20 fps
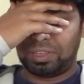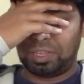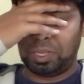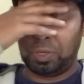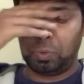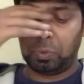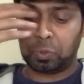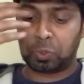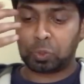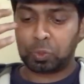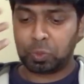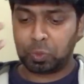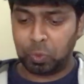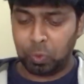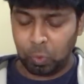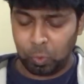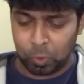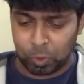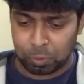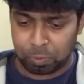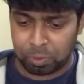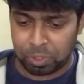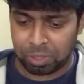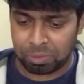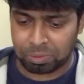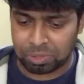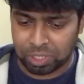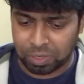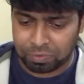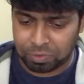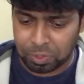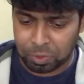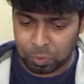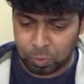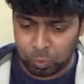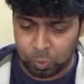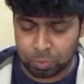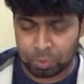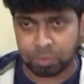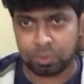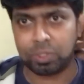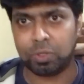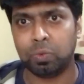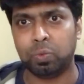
It was goosebumps after goosebumps,